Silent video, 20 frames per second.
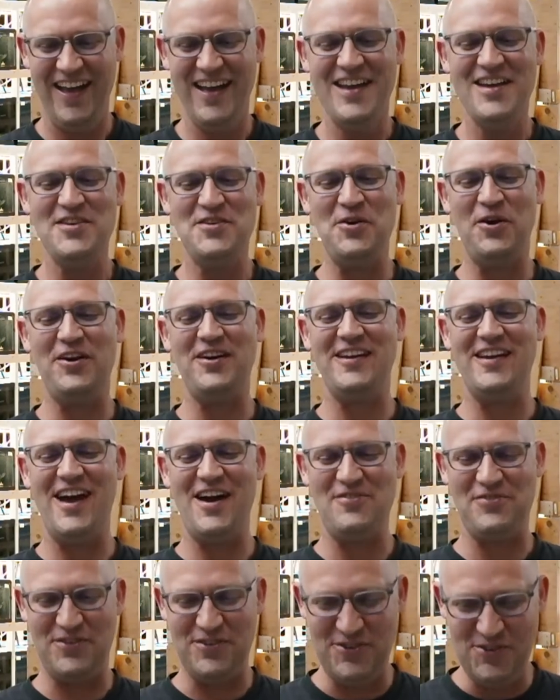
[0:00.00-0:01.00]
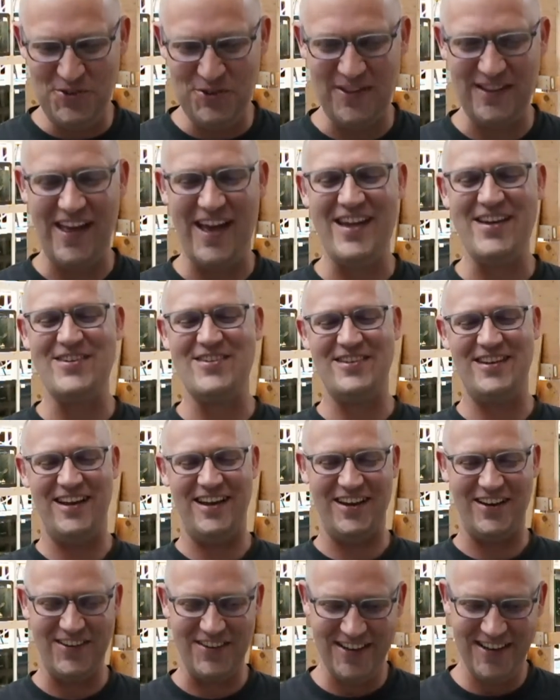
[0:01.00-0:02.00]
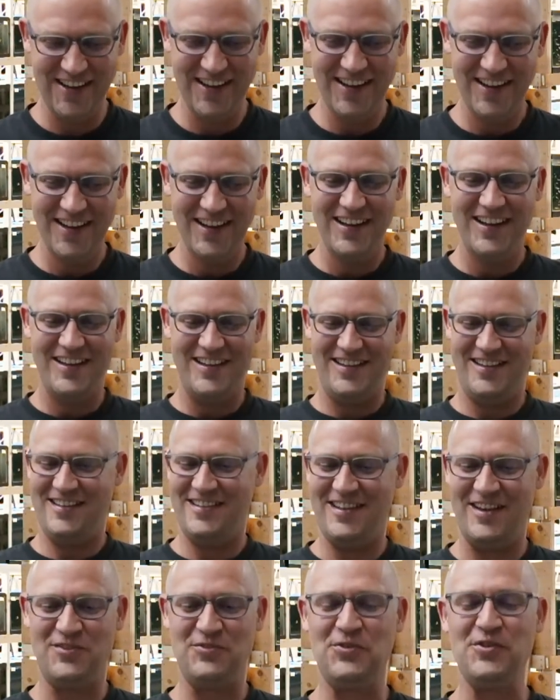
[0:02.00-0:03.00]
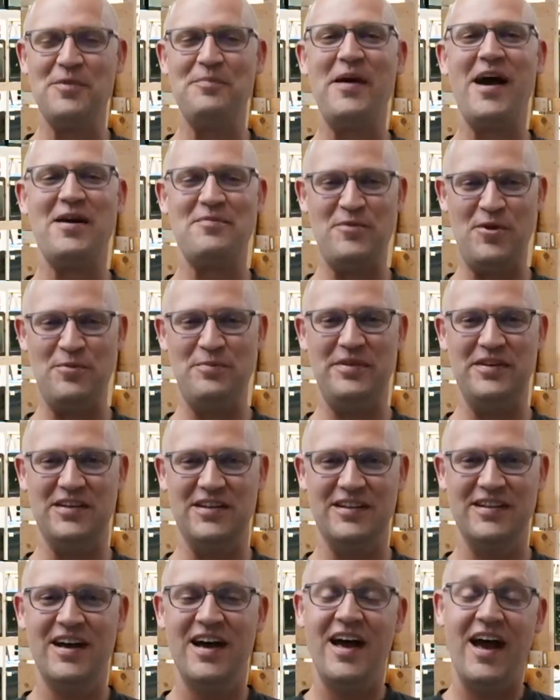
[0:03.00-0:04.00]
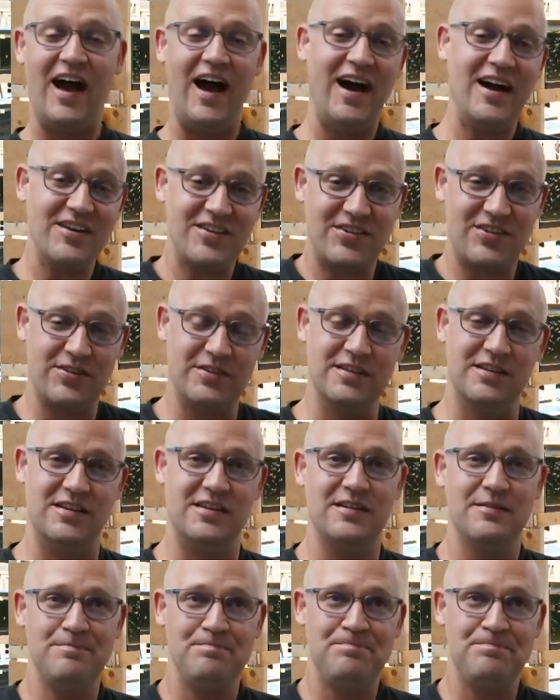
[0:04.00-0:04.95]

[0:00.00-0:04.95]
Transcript: You already have your new layer now. That's for the Batmobile. Actually,